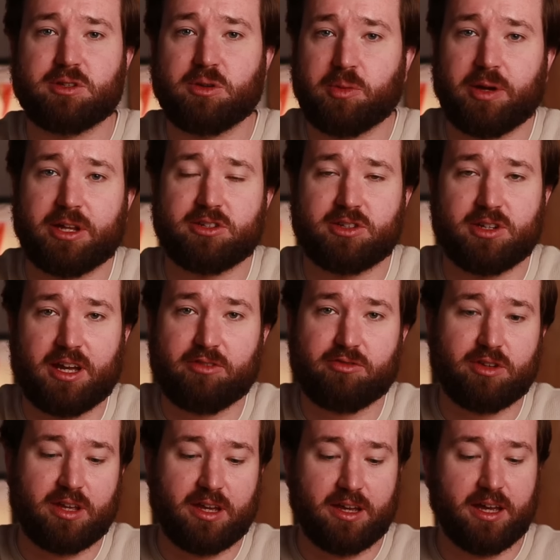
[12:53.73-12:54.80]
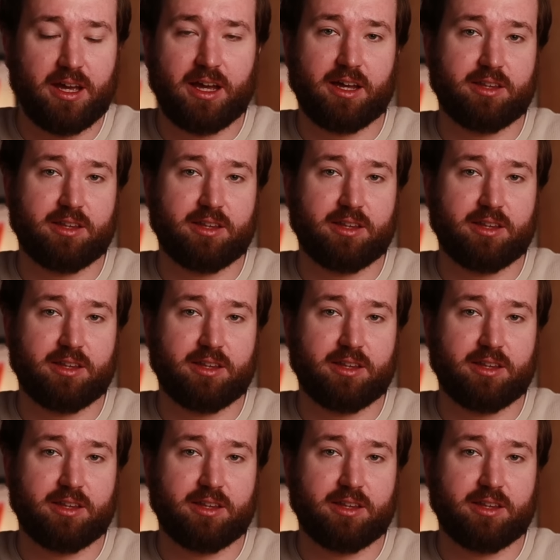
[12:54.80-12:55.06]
to a pension every year,